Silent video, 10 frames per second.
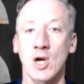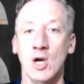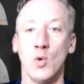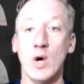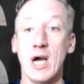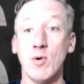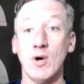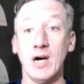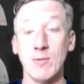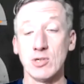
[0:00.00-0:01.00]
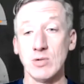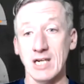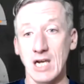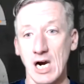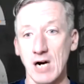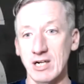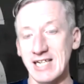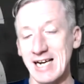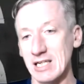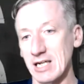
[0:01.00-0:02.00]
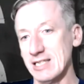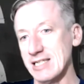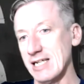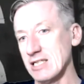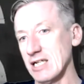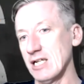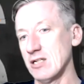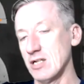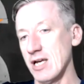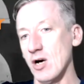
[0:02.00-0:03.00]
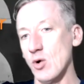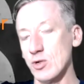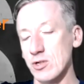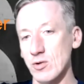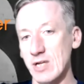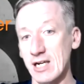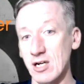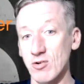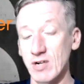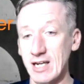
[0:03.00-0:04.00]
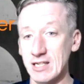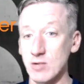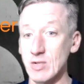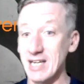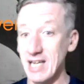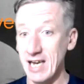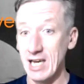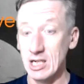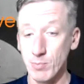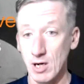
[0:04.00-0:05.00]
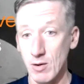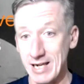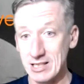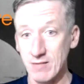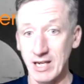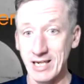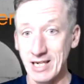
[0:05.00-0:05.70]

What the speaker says: where we're able to encourage athletes as they get older through their career to engage proactively,